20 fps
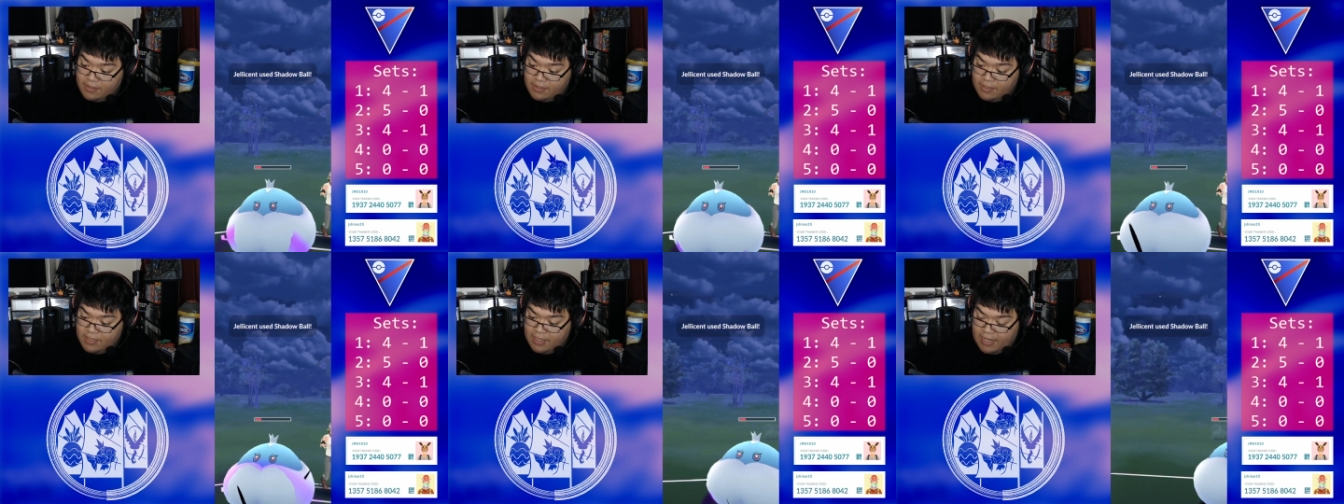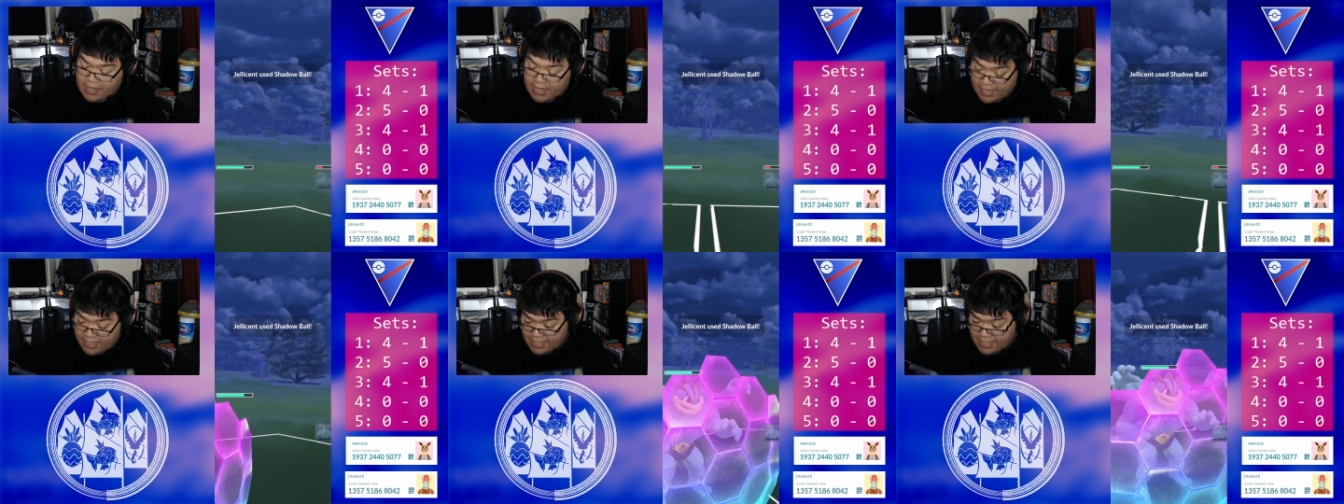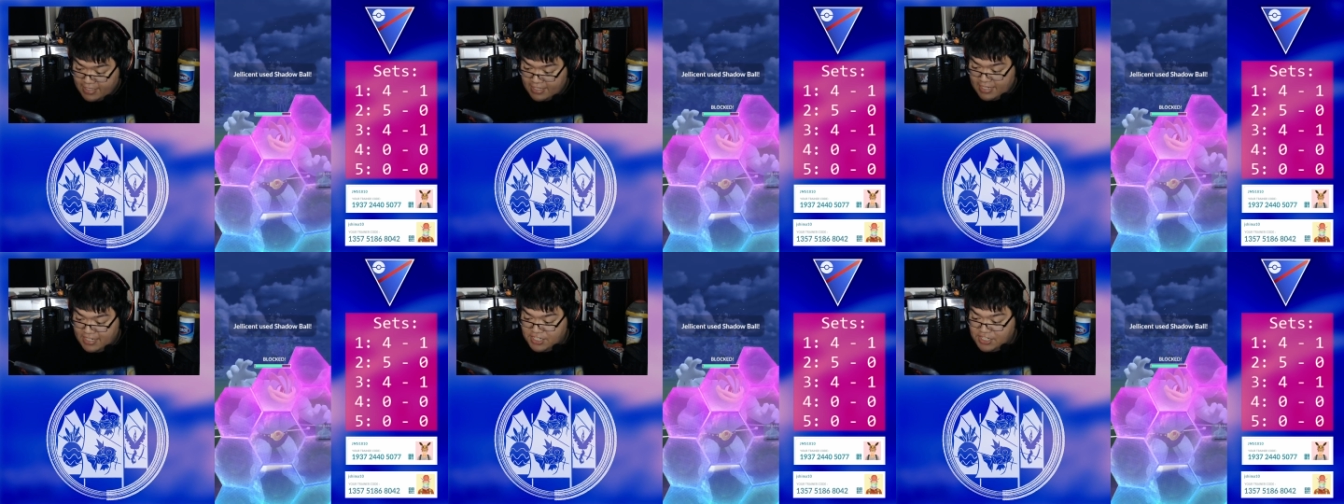It is
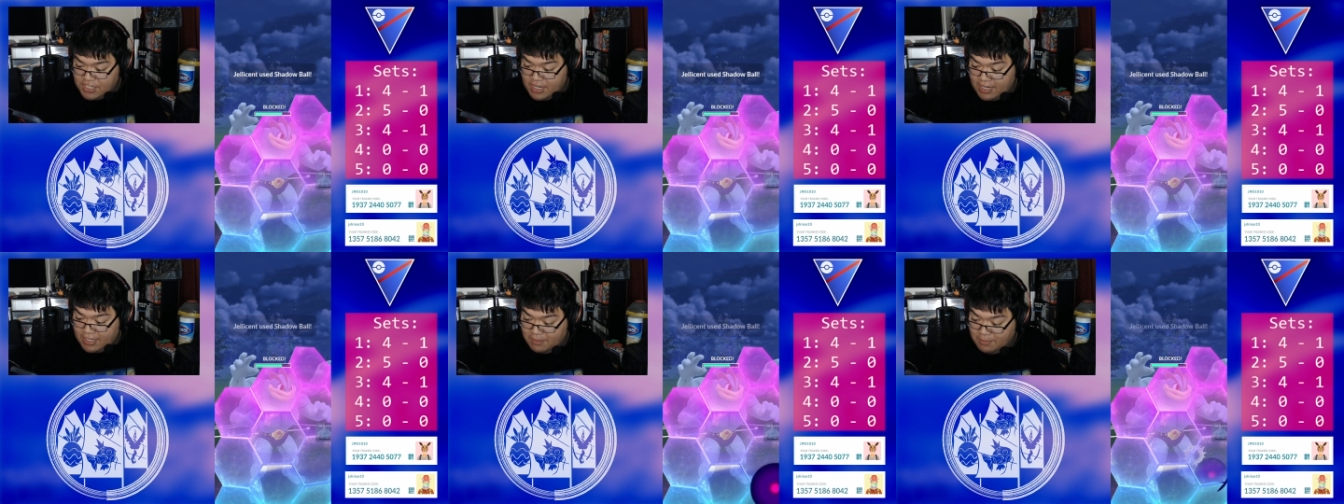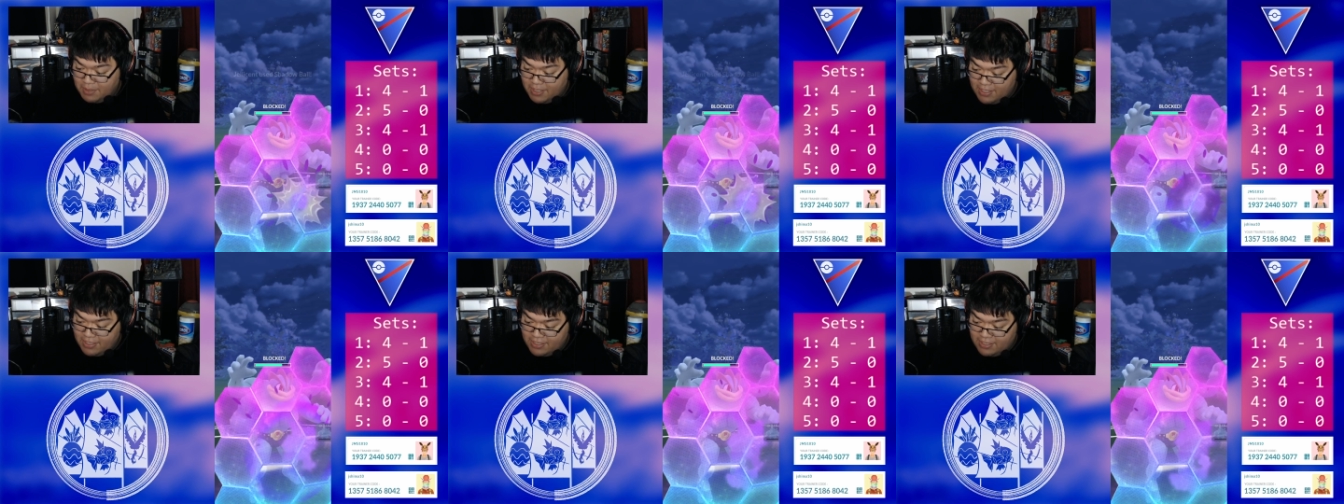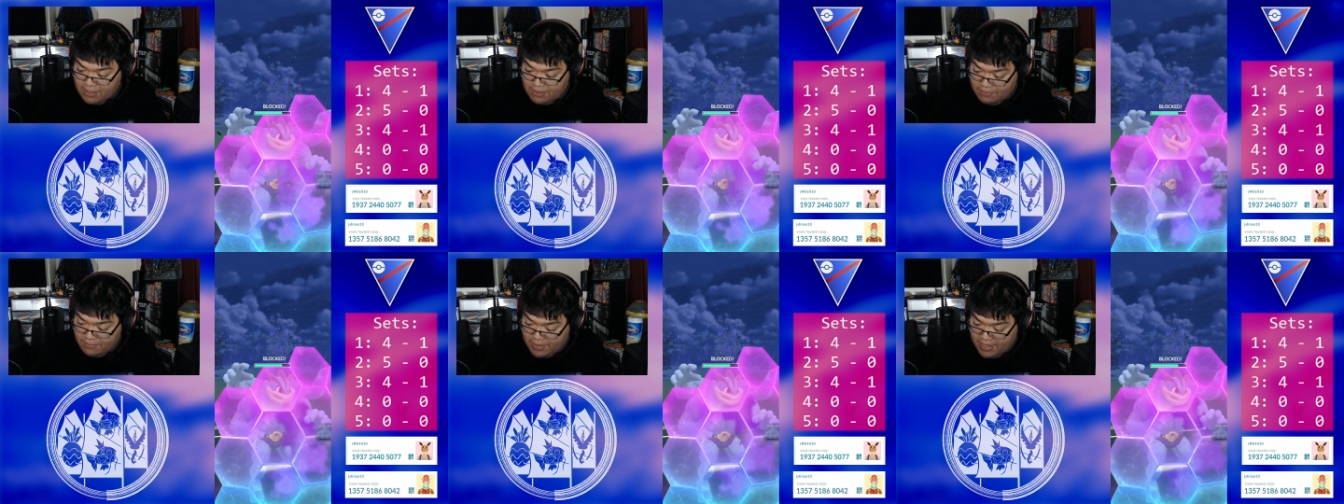indeed Shadow Ball,
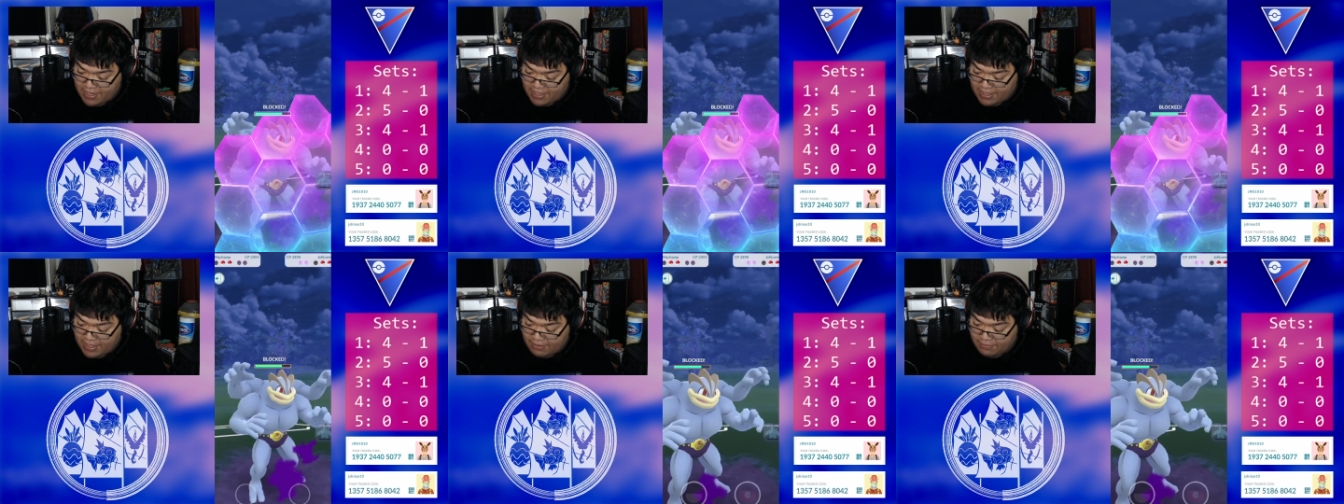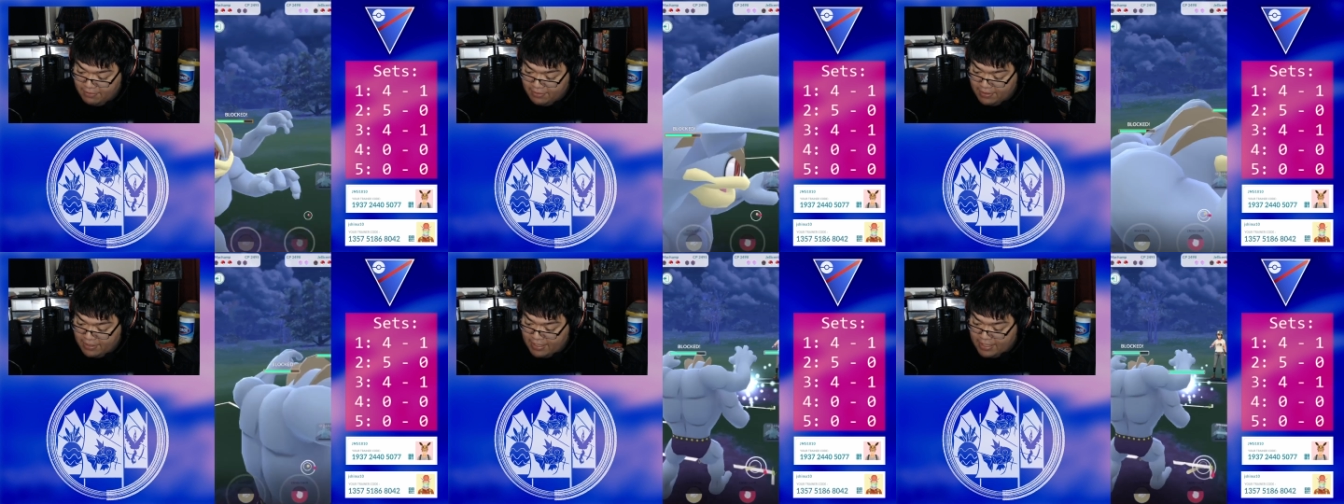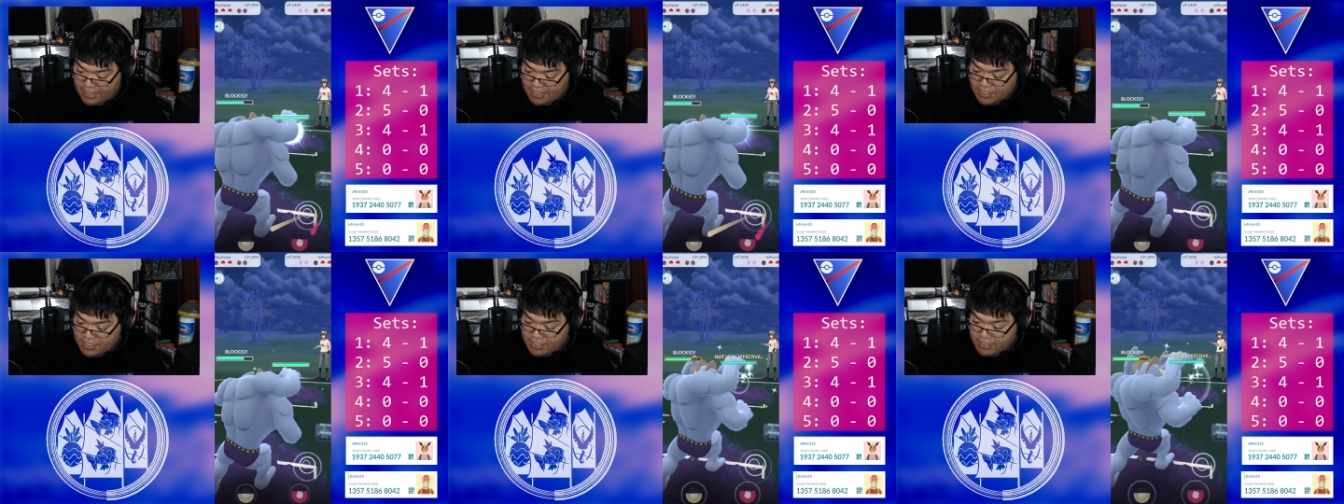so I'm very thankful that
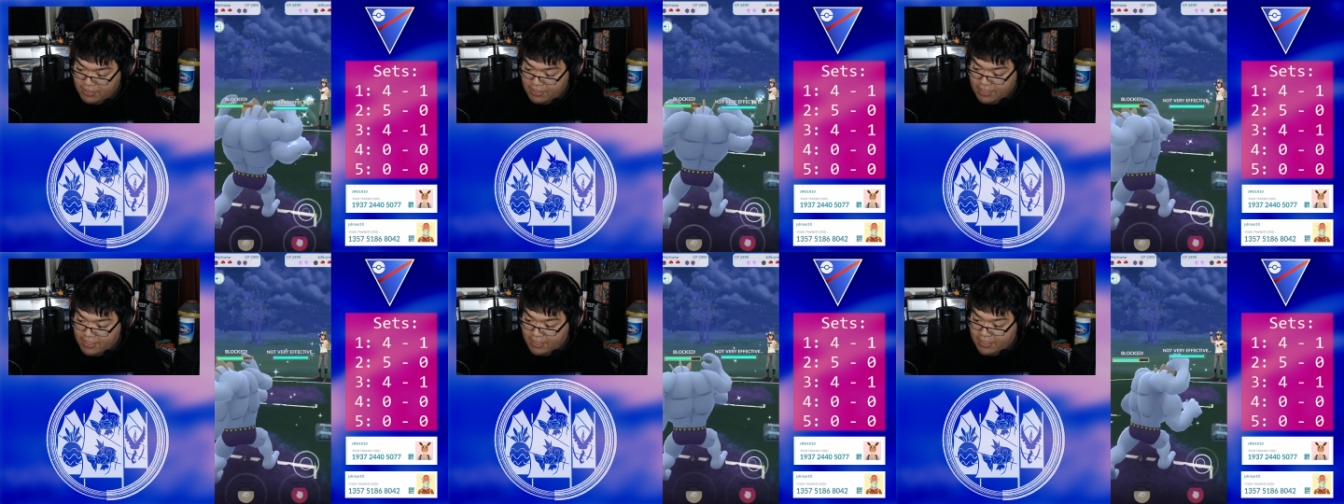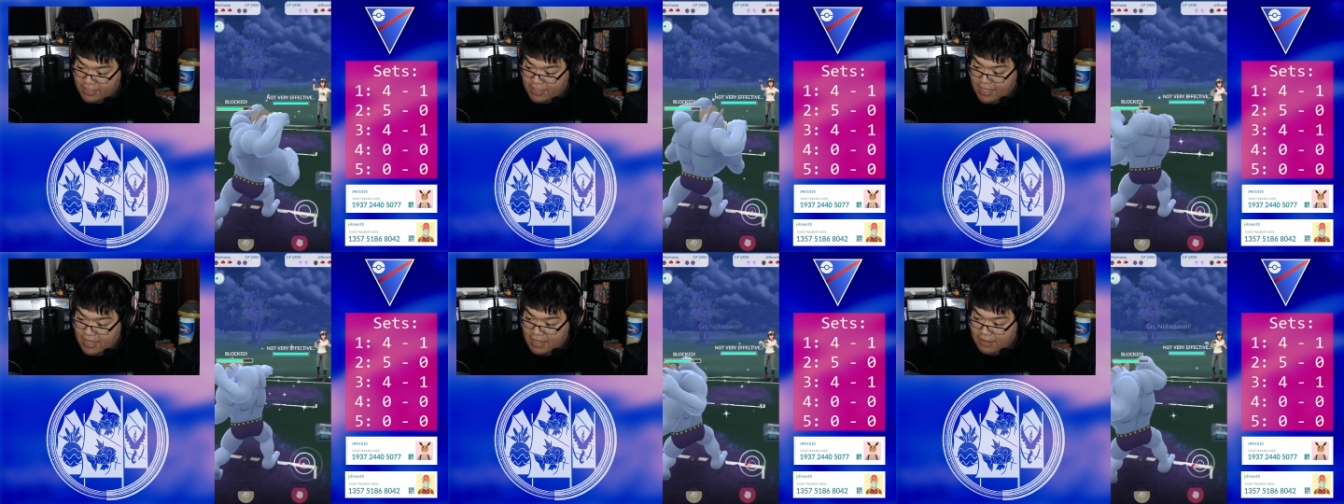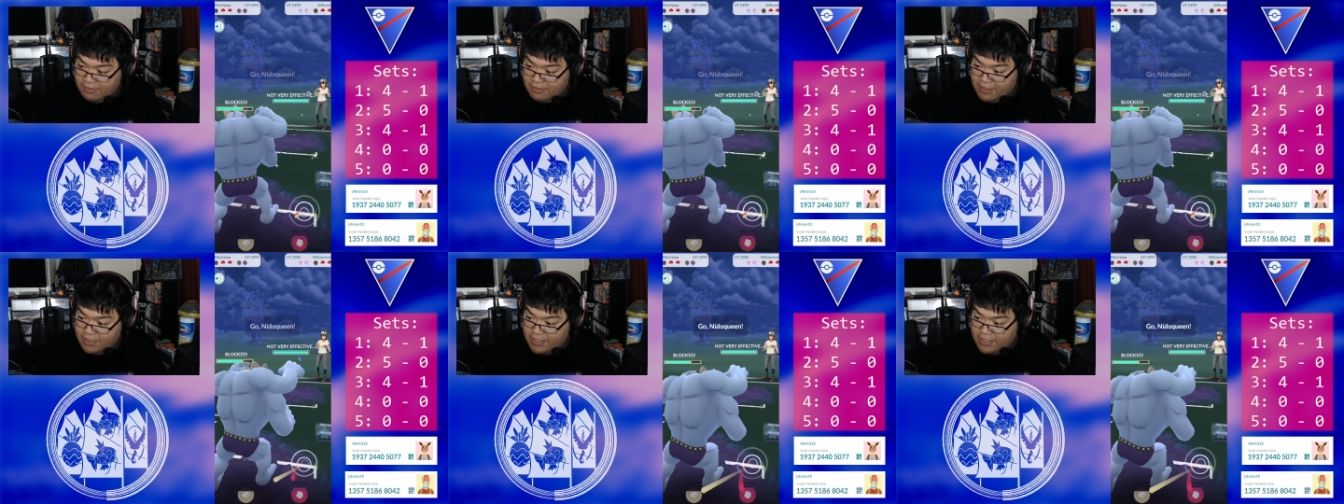I shielded on that
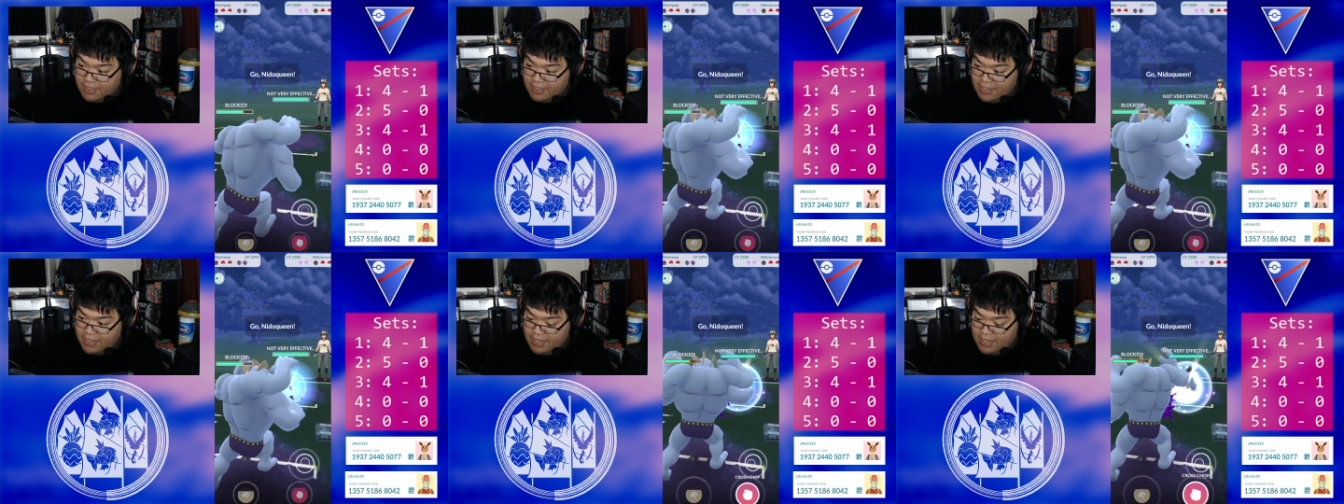one.